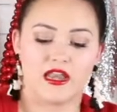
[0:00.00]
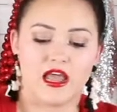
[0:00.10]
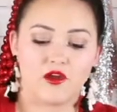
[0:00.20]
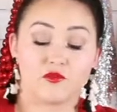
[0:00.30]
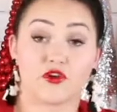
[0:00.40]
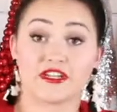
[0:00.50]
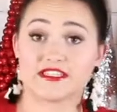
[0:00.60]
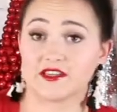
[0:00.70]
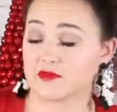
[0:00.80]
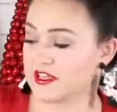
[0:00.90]
Now I'm going to
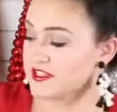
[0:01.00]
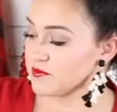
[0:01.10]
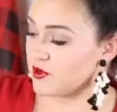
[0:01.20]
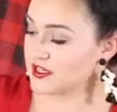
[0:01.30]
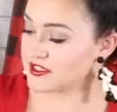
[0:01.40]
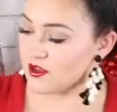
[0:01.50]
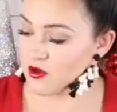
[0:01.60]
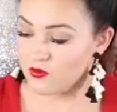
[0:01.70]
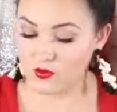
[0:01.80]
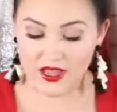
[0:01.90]
take my Easy Press
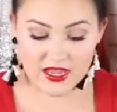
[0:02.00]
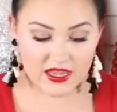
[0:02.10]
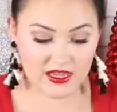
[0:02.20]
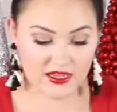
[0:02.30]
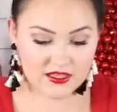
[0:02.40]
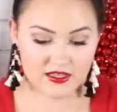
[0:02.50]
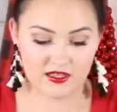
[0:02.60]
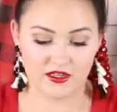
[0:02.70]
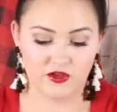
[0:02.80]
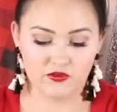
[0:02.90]
away,
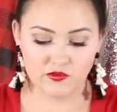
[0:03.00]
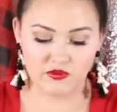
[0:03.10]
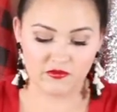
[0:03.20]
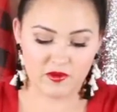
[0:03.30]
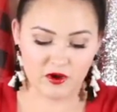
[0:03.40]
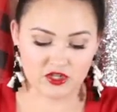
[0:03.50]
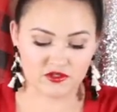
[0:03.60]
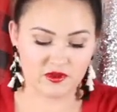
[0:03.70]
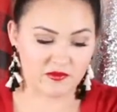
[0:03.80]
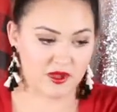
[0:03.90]
remove my
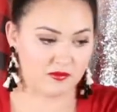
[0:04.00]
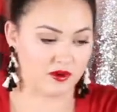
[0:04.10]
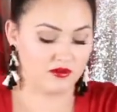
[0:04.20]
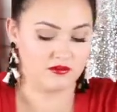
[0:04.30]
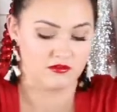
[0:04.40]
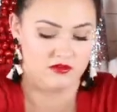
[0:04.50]
parchment paper,